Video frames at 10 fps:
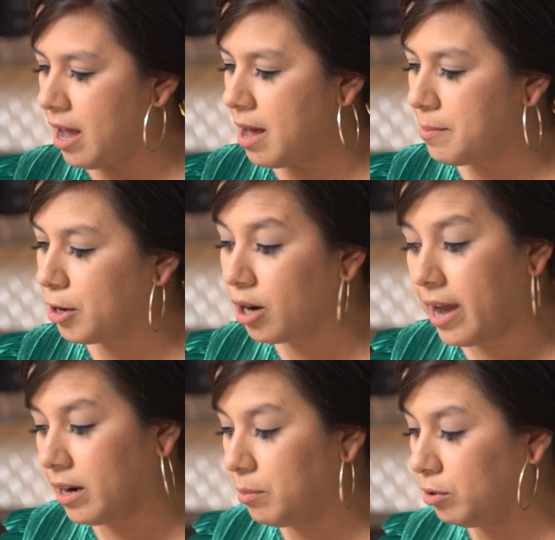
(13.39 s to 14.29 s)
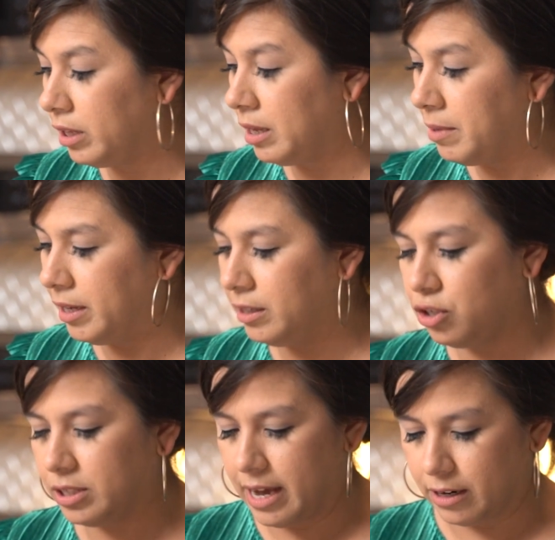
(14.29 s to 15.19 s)
but our edible
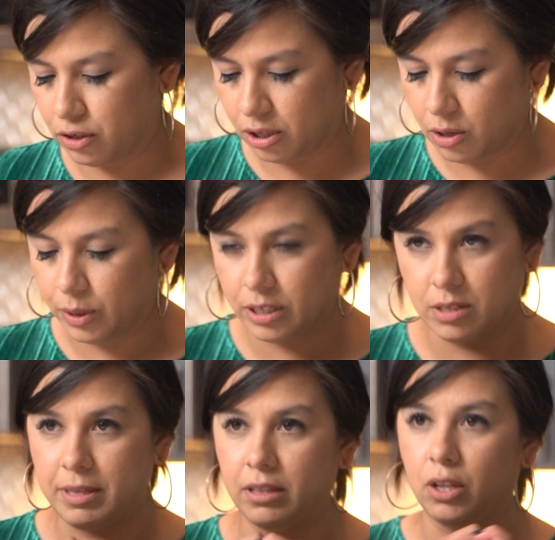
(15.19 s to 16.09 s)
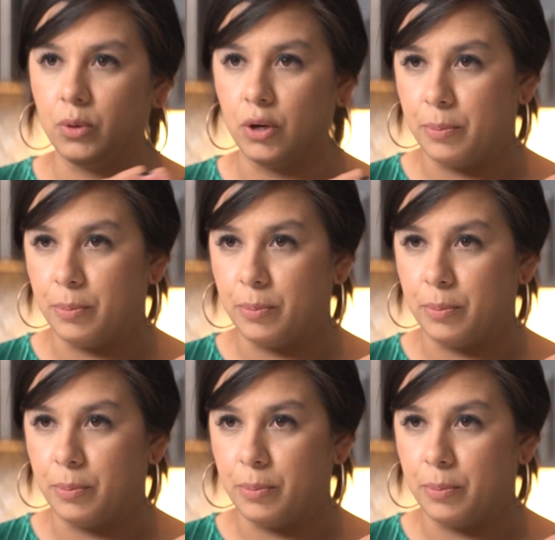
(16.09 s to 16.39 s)
image is actually going to be the logo